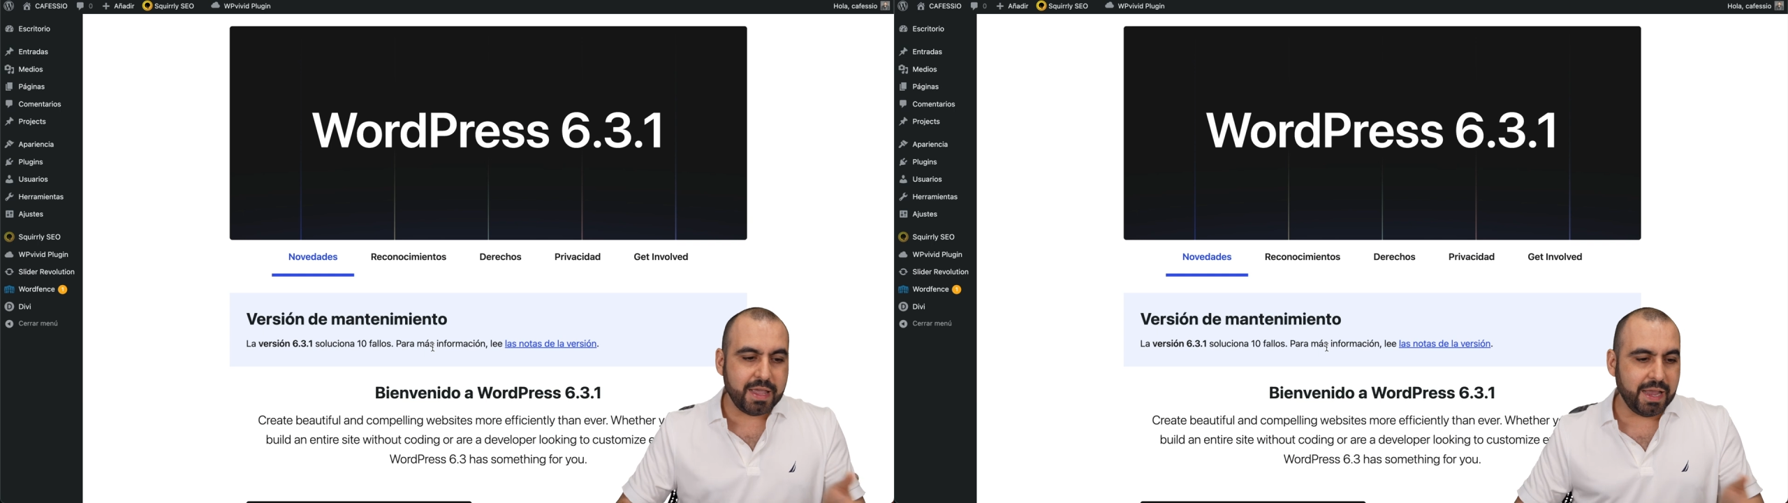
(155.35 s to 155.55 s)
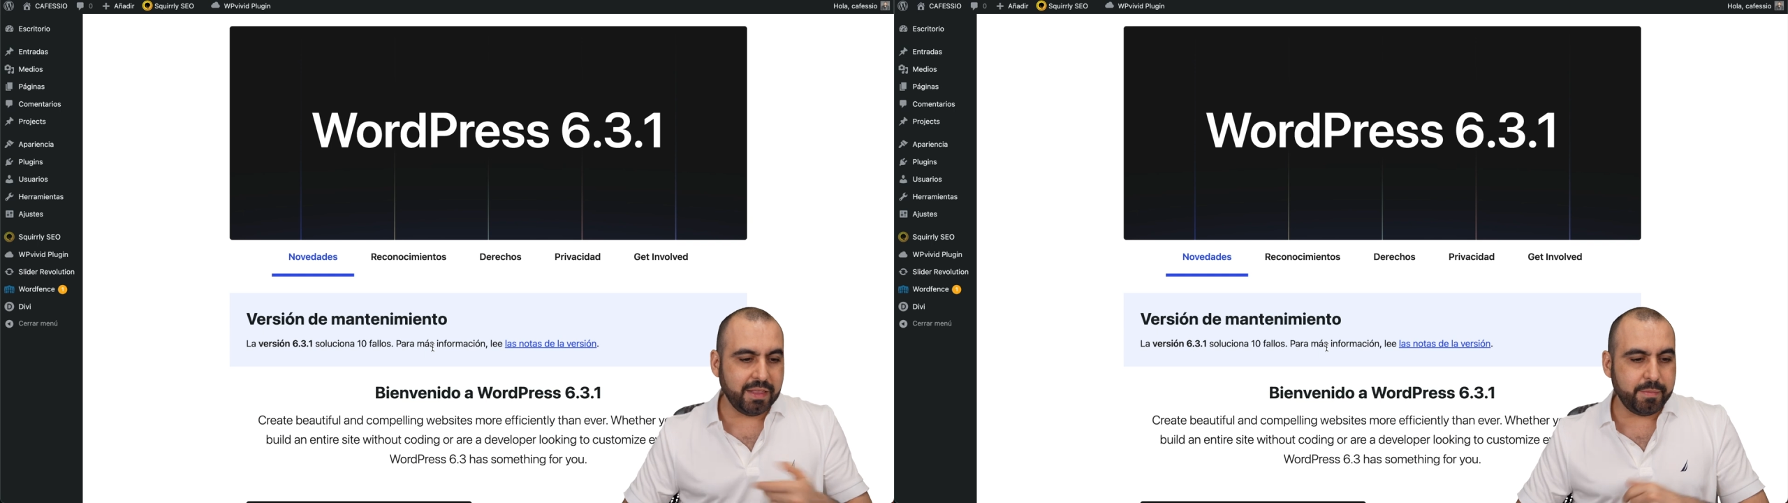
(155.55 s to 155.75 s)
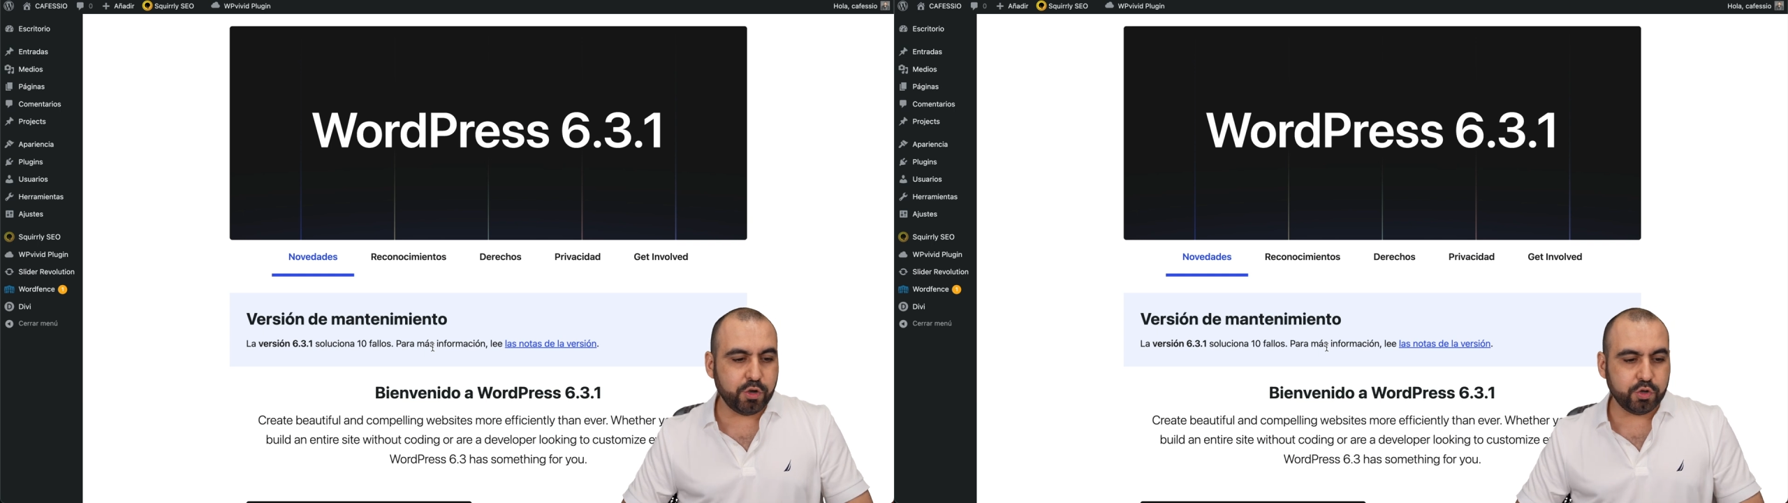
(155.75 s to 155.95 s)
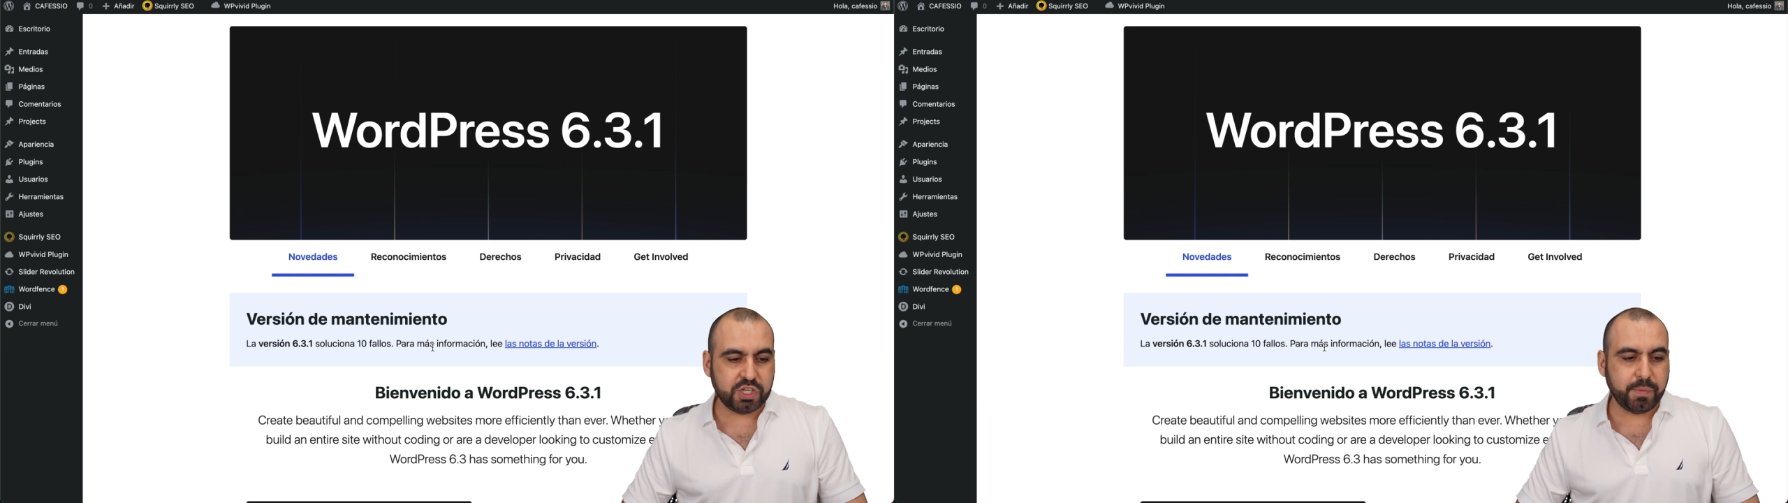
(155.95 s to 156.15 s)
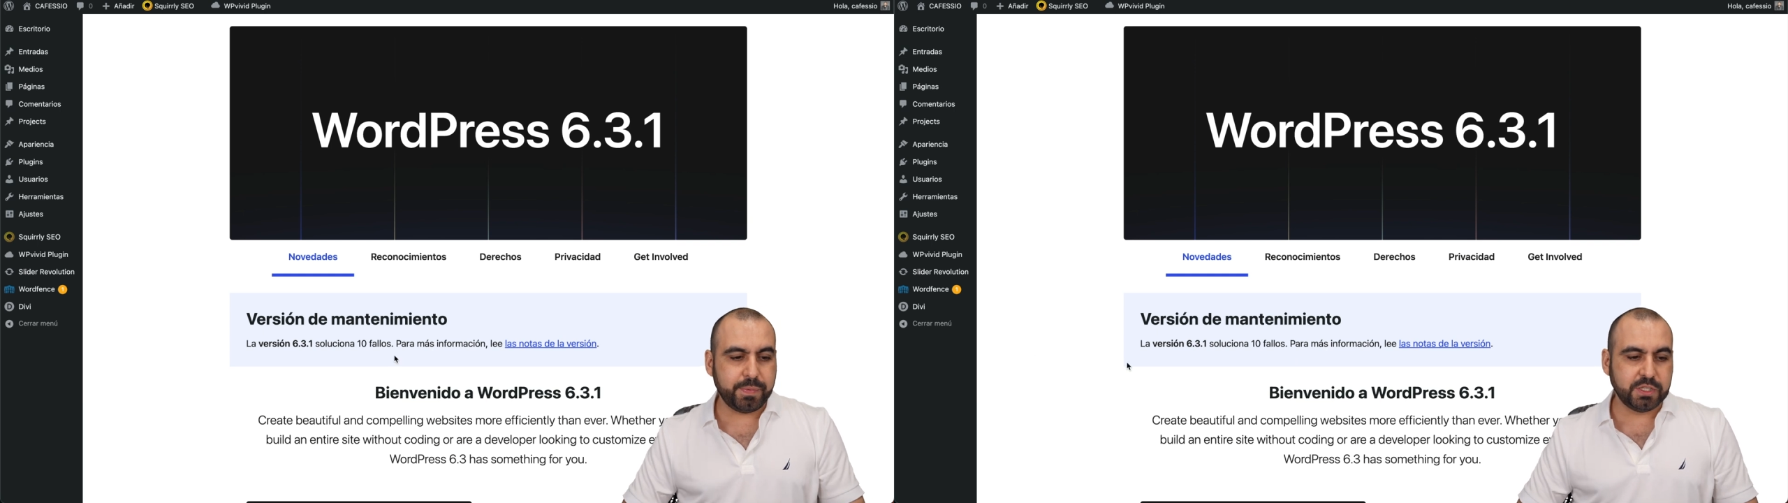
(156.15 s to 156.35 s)
And let me go
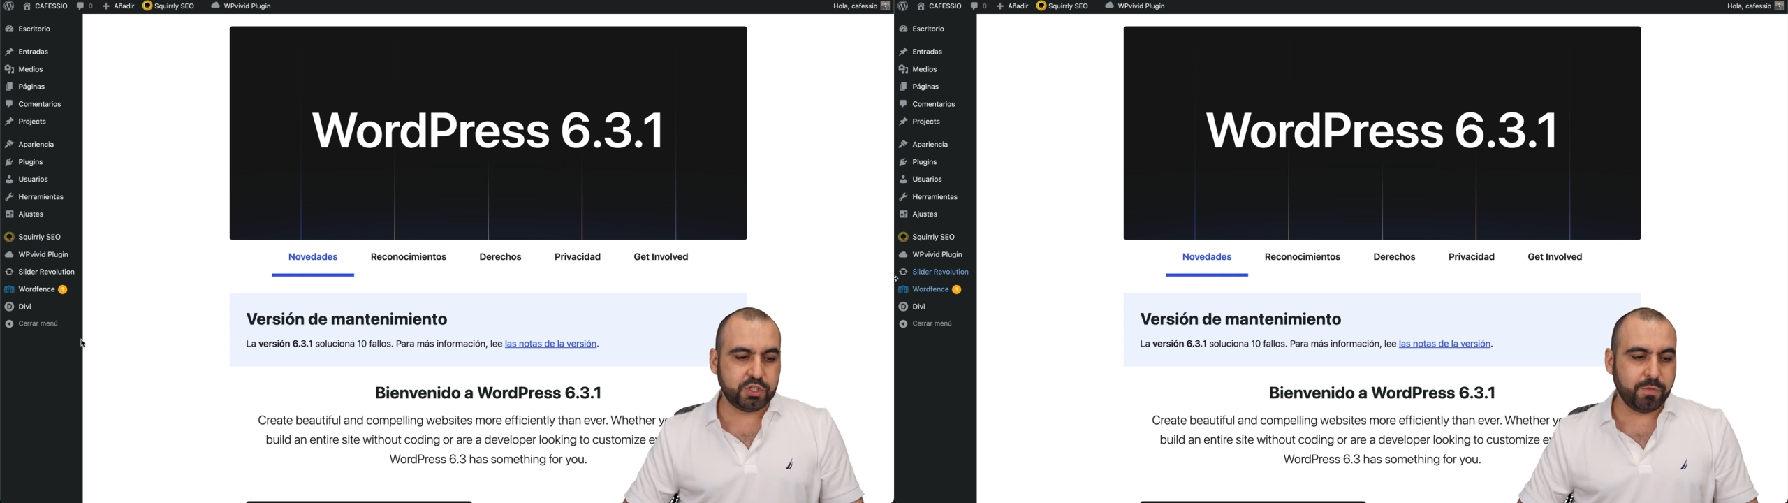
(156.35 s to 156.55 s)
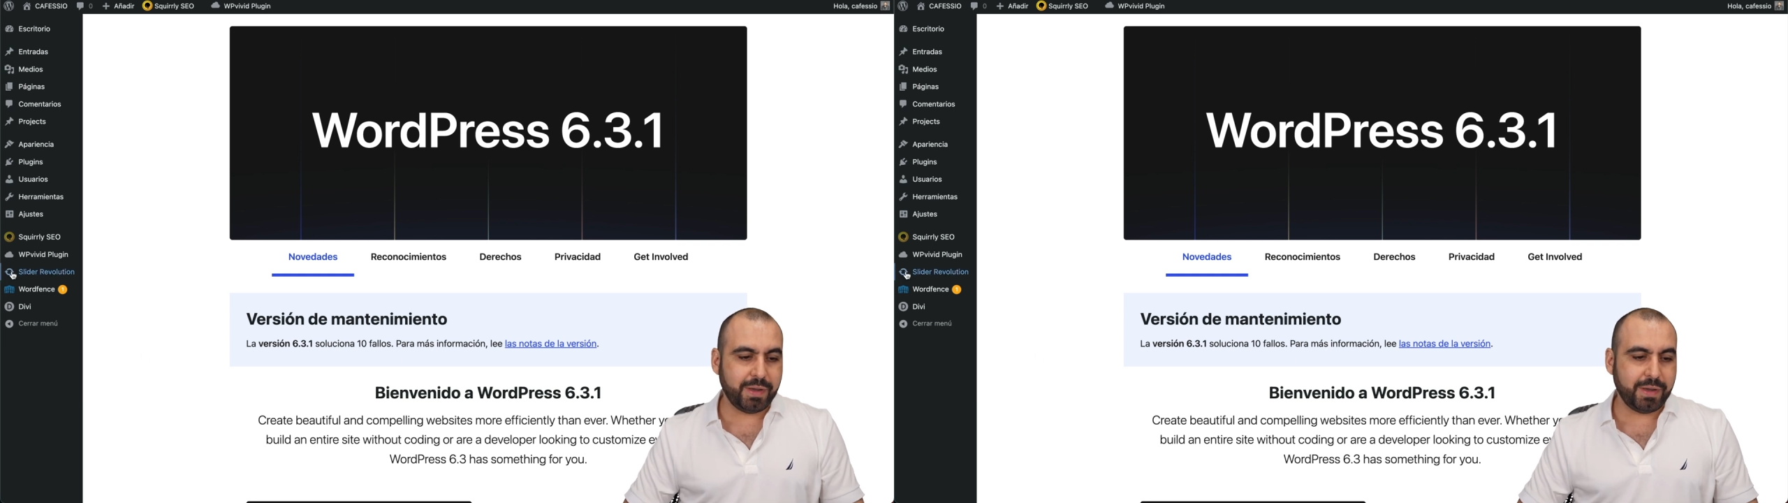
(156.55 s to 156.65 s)
jump into